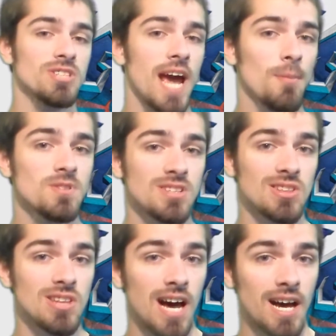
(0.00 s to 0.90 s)
which happens a
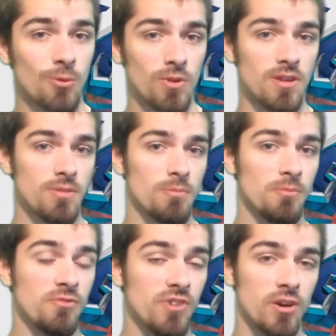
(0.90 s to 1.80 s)
lot with
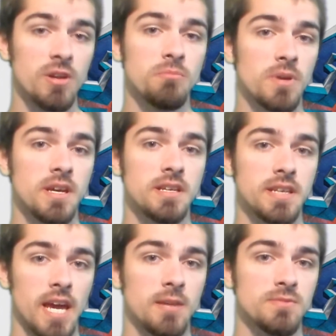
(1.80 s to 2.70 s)
very
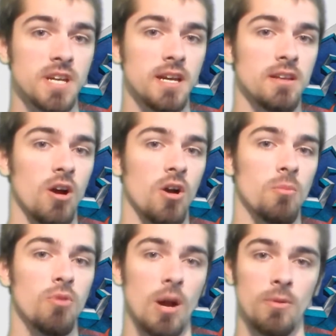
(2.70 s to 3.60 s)
big games that
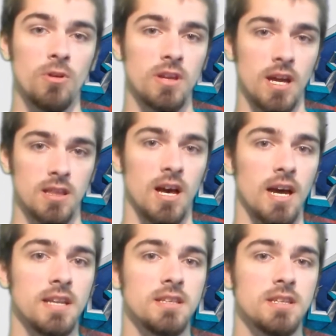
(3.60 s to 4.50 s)
are primarily
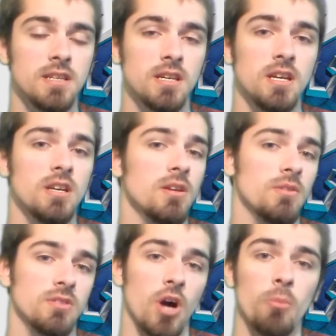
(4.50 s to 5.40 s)
online.
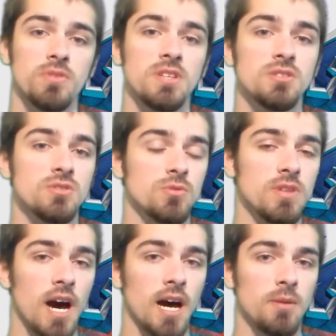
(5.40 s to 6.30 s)
Companies do
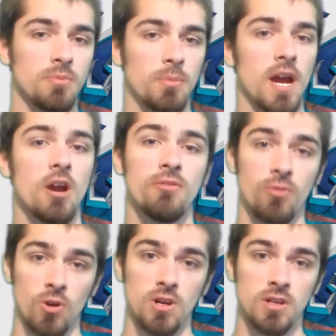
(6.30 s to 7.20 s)
not prepare
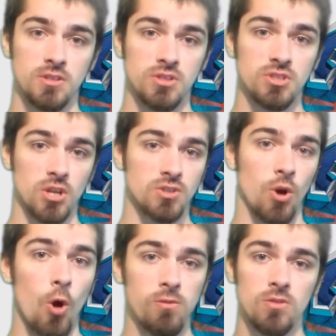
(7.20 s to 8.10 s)
for such
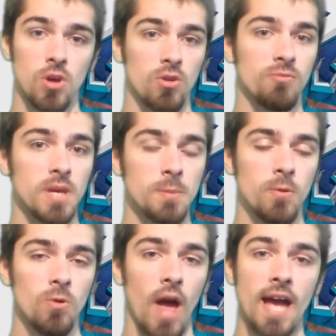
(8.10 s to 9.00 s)
an overload of
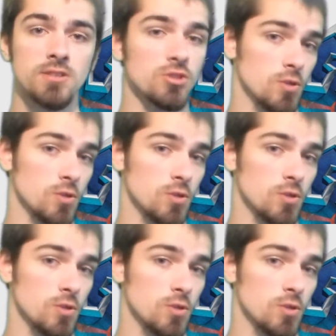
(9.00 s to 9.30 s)
people, and